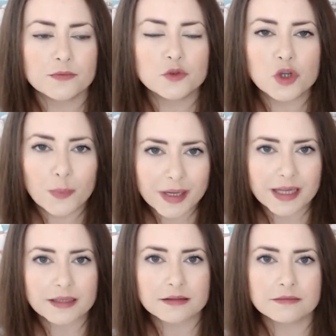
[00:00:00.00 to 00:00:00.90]
drop
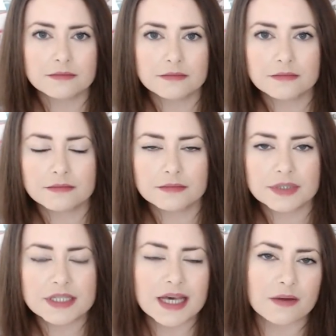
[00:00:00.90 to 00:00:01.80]
in
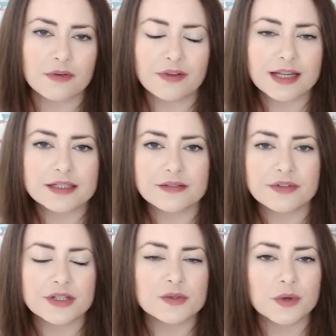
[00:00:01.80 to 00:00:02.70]
to that
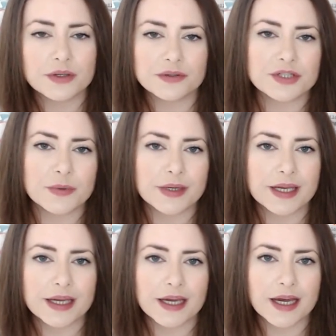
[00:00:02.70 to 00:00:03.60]
reflectiveness while you're doing
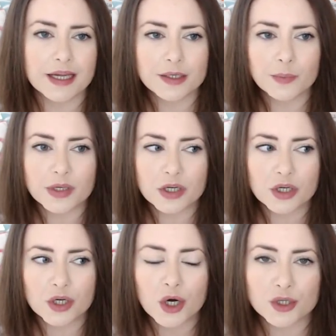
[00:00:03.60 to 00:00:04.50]
it and be
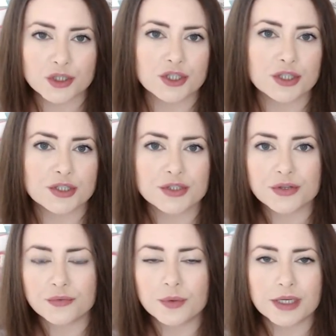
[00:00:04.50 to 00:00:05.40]
conscious
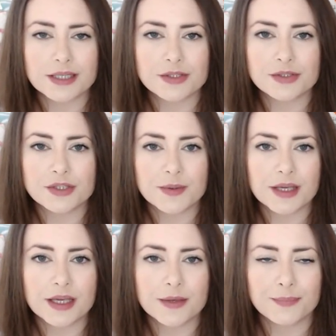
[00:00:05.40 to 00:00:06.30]
of what it is you're
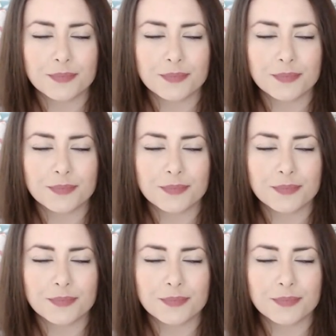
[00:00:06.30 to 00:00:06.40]
doing here,